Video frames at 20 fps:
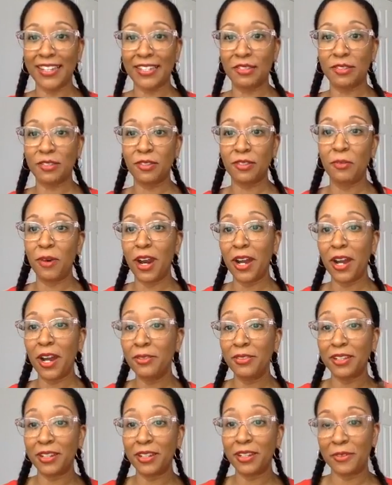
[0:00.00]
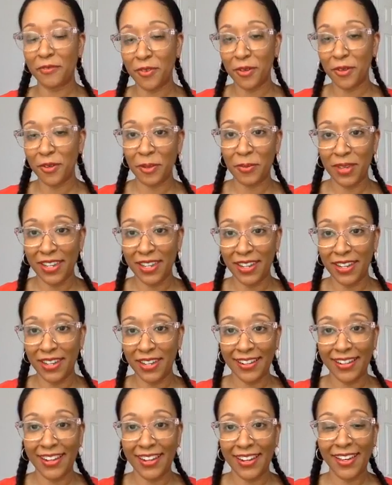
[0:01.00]
and so why are you looking for him
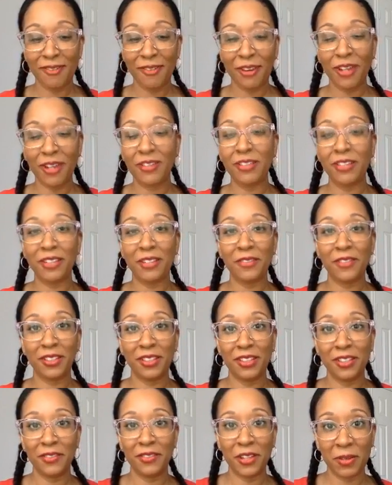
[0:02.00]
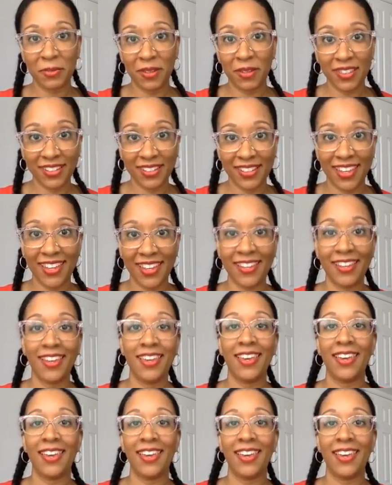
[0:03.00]
here? Why are you looking for the living among the dead?